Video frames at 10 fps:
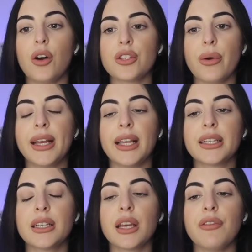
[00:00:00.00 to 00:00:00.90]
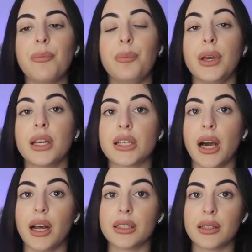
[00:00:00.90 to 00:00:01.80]
Also, I'd like to give a big
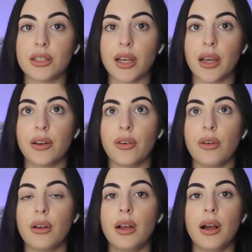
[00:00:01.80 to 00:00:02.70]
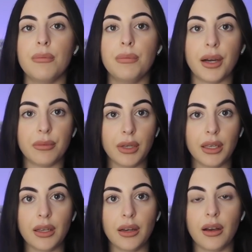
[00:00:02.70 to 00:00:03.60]
shout out to the channel
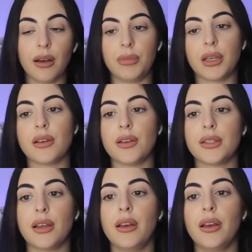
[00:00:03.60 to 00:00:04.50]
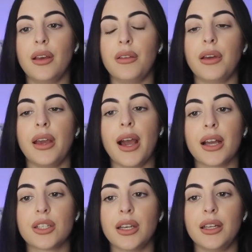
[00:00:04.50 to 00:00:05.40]
BUNMY because they
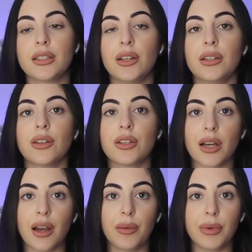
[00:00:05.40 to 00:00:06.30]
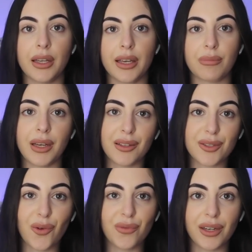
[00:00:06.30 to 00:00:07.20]
actually took their time and like made
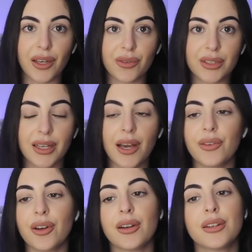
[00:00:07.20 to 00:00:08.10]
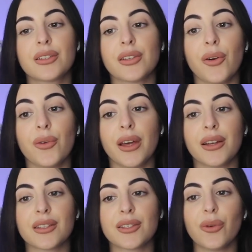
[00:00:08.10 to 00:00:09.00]
this whole video together. So that
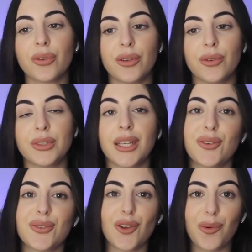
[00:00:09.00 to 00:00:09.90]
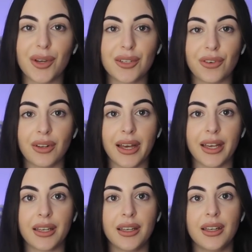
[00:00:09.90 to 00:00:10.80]
is so cute. Thank you so much for
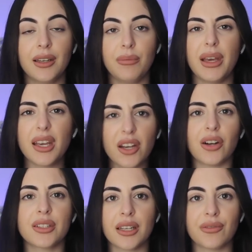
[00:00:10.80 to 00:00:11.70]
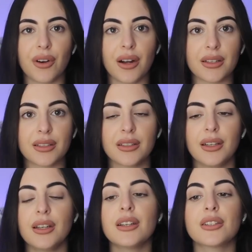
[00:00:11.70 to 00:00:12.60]
like making content for us.
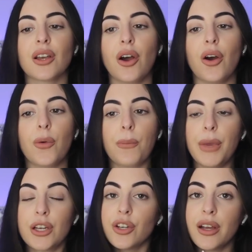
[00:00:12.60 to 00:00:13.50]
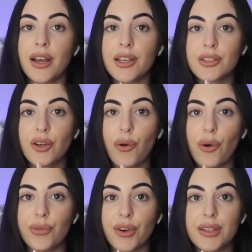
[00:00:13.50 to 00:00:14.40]
So make sure you guys go
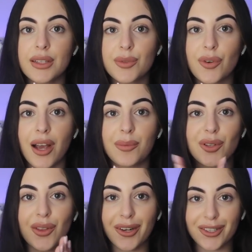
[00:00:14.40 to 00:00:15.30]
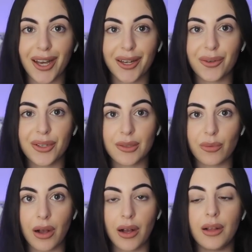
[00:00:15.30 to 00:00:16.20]
over and subscribe to their channel as
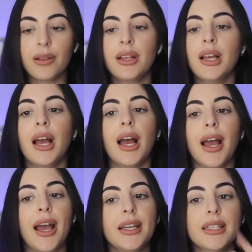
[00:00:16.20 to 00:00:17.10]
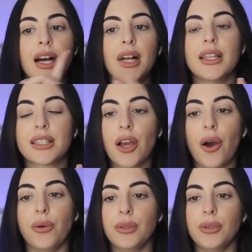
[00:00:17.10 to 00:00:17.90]
well. And let's go.